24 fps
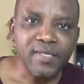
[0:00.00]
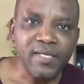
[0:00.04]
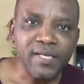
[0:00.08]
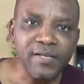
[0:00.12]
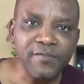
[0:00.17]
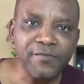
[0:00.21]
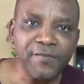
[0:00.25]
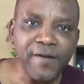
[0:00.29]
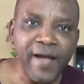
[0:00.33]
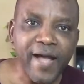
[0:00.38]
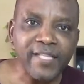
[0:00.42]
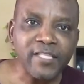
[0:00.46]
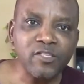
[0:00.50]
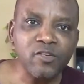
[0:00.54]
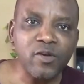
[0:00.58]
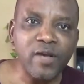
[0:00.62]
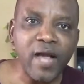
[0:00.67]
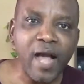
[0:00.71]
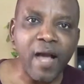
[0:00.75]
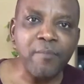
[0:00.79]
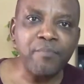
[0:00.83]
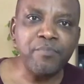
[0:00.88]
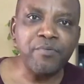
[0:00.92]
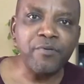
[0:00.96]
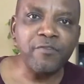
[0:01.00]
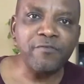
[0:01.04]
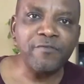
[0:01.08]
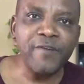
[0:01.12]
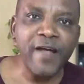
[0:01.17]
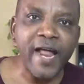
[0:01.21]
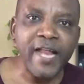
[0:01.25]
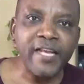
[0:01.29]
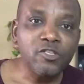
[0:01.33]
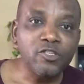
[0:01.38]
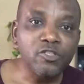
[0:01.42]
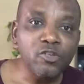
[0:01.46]
In fact, you can
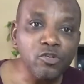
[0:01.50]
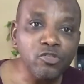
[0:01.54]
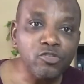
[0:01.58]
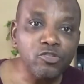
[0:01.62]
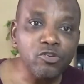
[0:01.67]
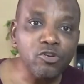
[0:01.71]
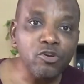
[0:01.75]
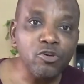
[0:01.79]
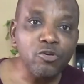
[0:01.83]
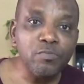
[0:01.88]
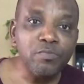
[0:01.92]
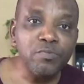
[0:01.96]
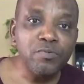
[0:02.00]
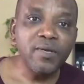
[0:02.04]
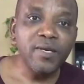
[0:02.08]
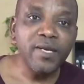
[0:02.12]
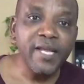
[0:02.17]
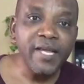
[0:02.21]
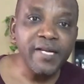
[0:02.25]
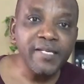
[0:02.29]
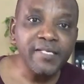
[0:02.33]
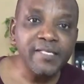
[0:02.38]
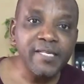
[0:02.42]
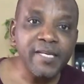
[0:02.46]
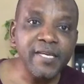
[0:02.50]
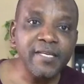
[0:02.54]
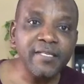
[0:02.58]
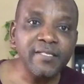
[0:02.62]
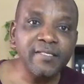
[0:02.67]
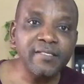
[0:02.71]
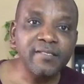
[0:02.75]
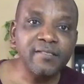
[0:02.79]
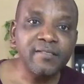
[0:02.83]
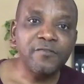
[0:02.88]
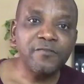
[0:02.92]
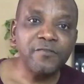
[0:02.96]
provide YouTube,
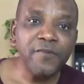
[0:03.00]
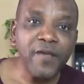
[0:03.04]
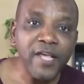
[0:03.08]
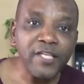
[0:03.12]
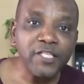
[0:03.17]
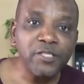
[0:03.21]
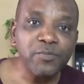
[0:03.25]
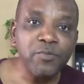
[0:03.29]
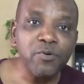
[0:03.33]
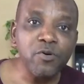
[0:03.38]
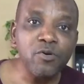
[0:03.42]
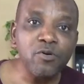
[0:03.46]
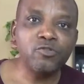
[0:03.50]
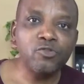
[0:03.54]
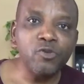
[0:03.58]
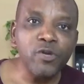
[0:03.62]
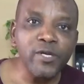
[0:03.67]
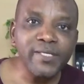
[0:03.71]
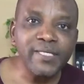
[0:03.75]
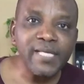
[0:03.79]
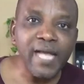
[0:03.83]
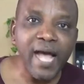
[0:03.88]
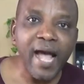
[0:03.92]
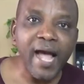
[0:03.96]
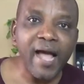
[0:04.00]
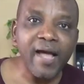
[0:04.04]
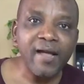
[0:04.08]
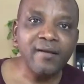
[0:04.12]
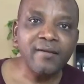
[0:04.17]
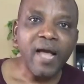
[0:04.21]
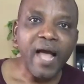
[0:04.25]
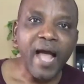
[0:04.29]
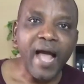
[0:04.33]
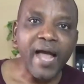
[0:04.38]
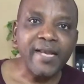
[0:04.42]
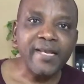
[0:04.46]
LinkedIn, Facebook, Twitter,
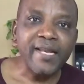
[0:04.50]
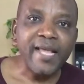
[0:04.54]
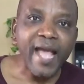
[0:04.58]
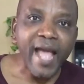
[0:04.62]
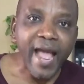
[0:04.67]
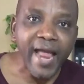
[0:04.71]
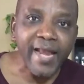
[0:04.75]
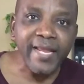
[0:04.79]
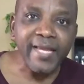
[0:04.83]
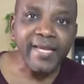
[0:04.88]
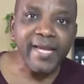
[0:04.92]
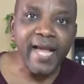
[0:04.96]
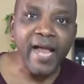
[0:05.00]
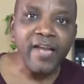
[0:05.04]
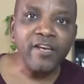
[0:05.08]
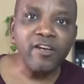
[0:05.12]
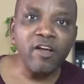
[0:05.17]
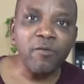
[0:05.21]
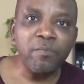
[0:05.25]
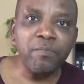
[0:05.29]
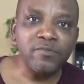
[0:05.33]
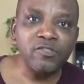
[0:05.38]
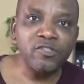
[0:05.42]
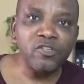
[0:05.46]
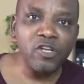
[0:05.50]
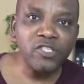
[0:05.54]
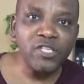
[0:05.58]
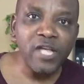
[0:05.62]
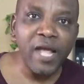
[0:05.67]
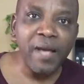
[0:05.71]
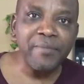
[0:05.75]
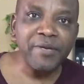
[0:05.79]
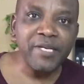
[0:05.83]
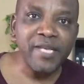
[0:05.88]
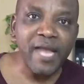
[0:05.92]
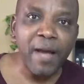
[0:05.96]
and any kind of
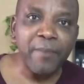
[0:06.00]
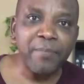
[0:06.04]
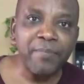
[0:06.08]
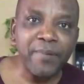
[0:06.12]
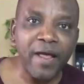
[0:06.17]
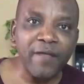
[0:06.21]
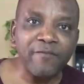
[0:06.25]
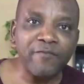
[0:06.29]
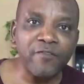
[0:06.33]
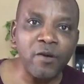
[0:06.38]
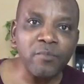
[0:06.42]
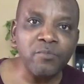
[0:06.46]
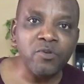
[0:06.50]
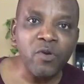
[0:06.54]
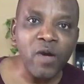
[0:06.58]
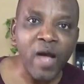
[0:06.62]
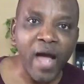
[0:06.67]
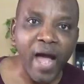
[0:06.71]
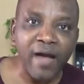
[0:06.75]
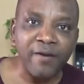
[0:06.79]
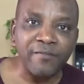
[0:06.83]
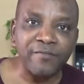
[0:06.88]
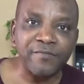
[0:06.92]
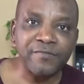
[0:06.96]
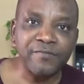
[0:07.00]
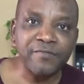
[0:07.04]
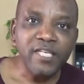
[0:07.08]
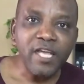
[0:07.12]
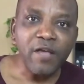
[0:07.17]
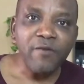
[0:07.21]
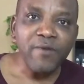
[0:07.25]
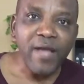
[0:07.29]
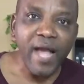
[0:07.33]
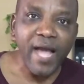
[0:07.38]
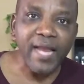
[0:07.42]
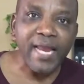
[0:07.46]
social media platform you have.
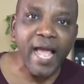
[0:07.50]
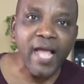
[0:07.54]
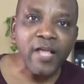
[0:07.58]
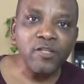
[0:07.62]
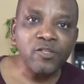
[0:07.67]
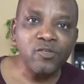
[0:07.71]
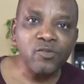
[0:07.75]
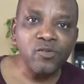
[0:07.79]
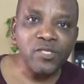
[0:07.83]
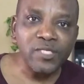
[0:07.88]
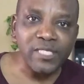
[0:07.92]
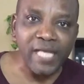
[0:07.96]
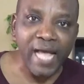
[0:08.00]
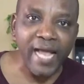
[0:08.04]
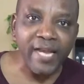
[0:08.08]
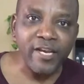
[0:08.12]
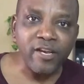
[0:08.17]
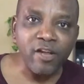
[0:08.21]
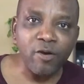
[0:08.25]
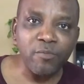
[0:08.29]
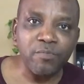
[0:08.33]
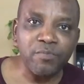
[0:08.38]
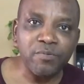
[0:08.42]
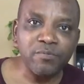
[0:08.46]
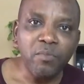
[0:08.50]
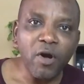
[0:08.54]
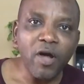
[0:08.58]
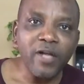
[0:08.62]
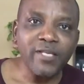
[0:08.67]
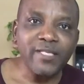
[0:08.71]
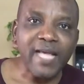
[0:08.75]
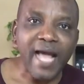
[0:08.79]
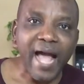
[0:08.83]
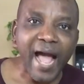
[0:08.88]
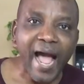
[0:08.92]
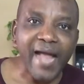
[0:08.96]
They will allow you to sign up.
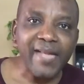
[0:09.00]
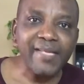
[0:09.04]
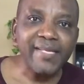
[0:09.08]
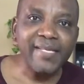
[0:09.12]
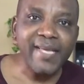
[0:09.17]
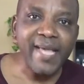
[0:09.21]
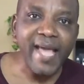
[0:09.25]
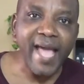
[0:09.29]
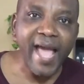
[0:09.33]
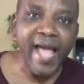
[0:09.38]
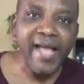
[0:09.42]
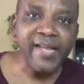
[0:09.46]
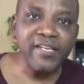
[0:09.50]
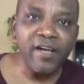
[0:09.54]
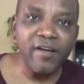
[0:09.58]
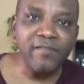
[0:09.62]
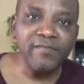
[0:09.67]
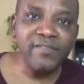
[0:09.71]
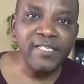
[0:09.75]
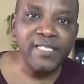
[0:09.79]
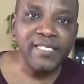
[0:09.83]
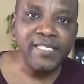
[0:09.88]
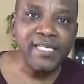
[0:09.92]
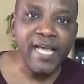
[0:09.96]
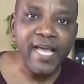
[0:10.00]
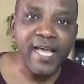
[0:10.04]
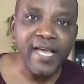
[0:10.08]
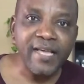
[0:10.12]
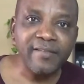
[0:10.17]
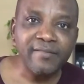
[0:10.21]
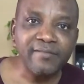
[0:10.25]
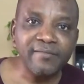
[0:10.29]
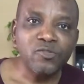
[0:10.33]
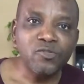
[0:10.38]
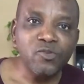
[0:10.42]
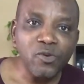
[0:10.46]
But at the end of the
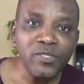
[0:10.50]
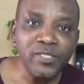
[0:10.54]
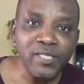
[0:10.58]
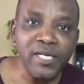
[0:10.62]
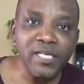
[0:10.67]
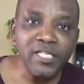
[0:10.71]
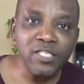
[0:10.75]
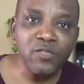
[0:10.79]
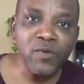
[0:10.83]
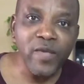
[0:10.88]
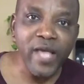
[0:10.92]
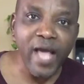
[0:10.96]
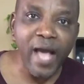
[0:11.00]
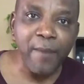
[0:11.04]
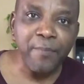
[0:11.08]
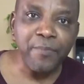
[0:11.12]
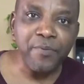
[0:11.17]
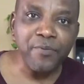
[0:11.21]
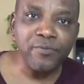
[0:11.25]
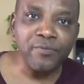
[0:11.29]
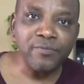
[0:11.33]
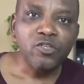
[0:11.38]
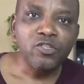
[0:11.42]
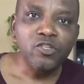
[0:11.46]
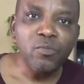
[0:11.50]
day, two things will happen.